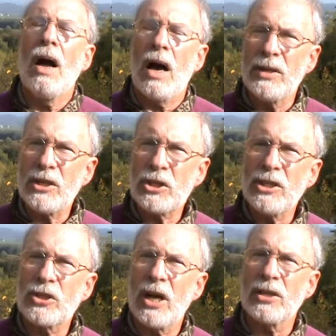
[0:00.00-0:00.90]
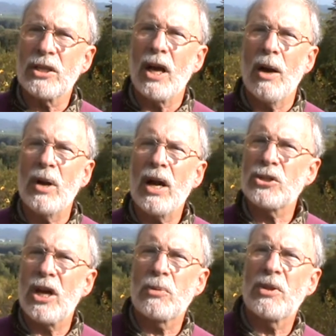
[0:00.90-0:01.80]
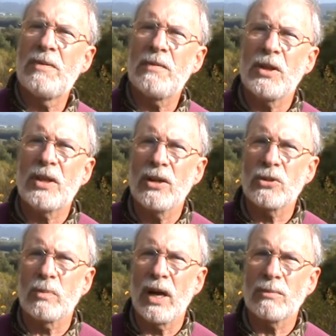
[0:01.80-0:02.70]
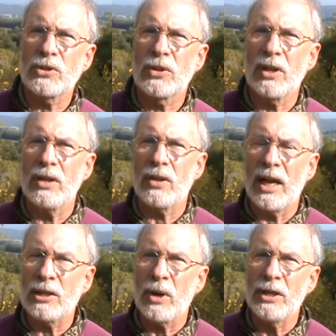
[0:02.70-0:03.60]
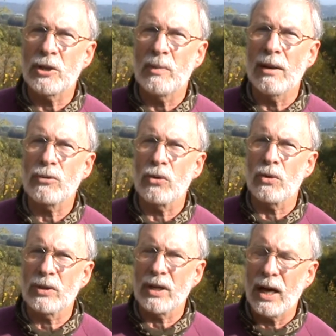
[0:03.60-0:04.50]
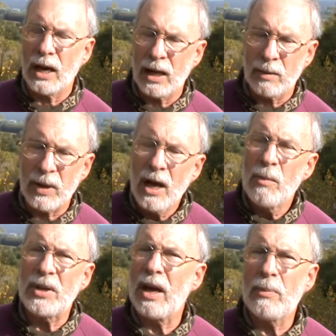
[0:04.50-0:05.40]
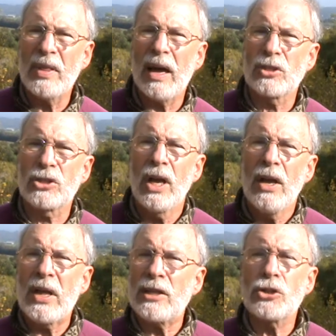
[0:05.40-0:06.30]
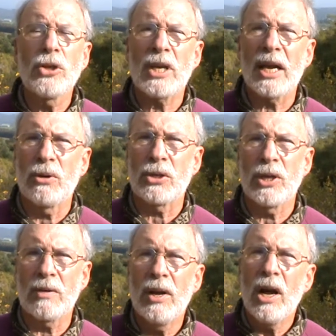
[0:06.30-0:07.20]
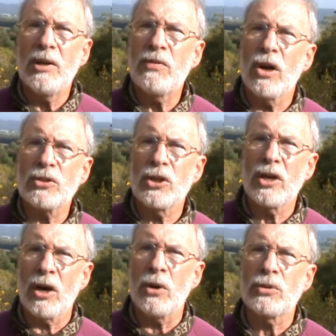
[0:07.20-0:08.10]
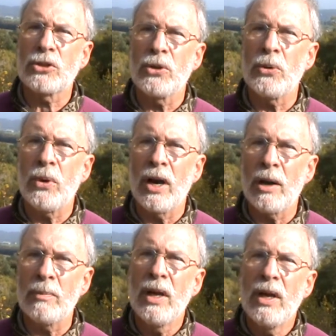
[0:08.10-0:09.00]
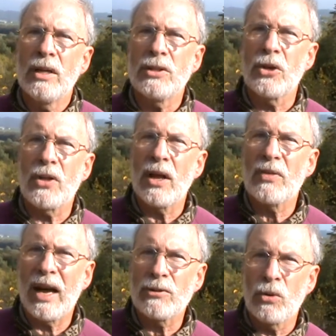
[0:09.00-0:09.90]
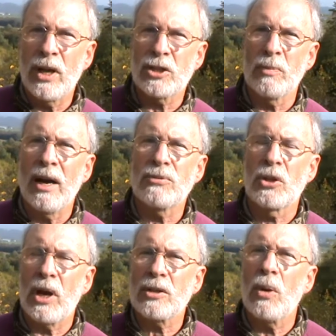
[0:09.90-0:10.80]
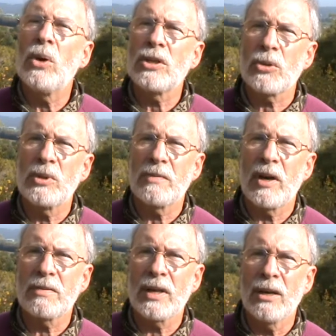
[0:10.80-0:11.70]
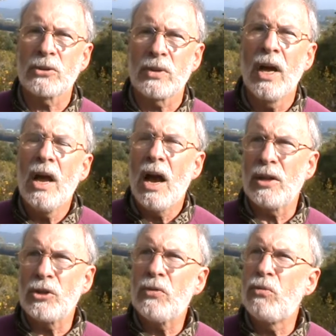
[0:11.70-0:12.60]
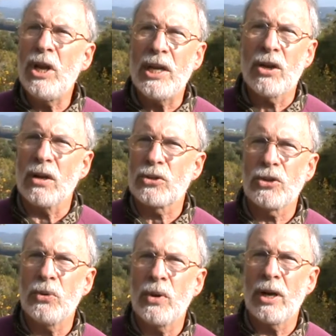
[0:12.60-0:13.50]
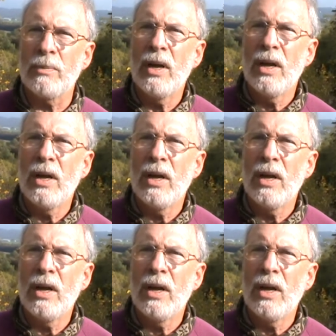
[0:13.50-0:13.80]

I initially started. I started with the 50,000 maps, the Land Ranger map, but they're just not accurate enough. And you've got to go to the outdoor leisure maps, the 1 to 25,000, and you've really got to